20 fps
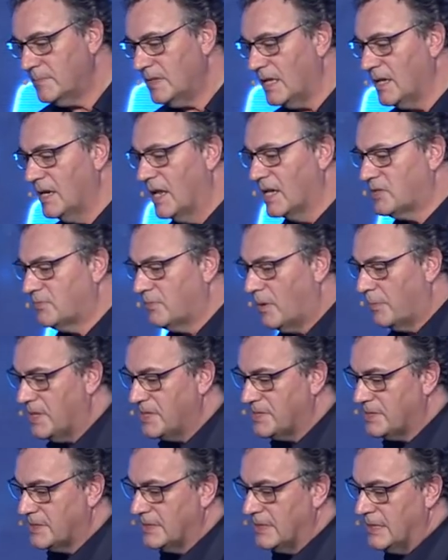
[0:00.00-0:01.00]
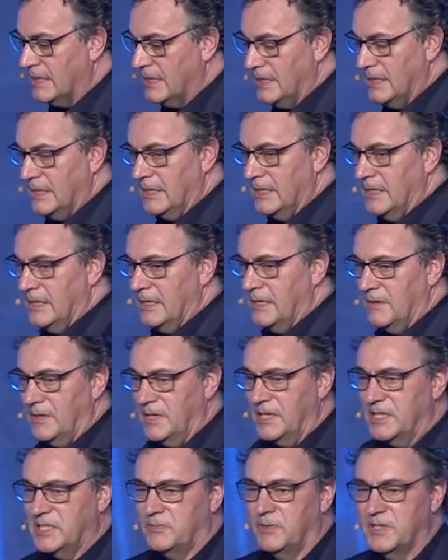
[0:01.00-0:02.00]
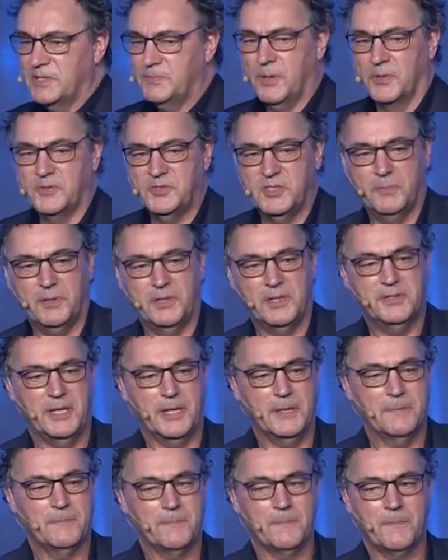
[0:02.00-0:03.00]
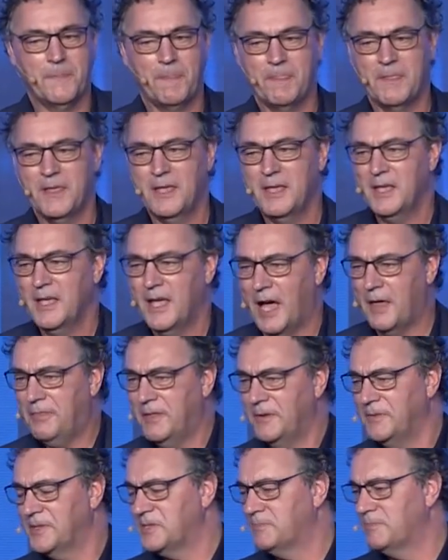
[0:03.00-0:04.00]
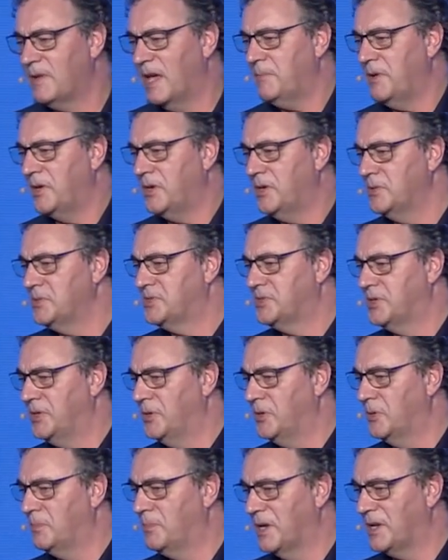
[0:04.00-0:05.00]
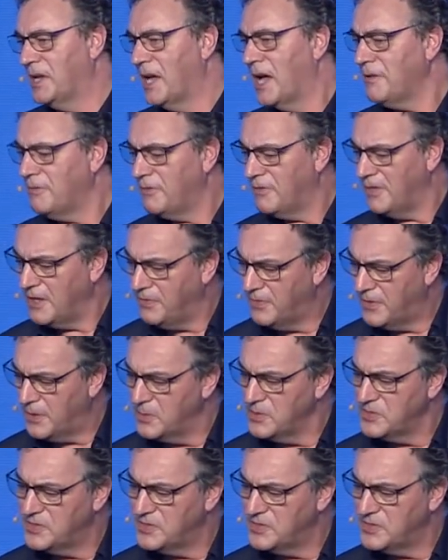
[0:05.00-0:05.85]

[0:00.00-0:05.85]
next one please, is responsibility. I think this may be news to you, but I think those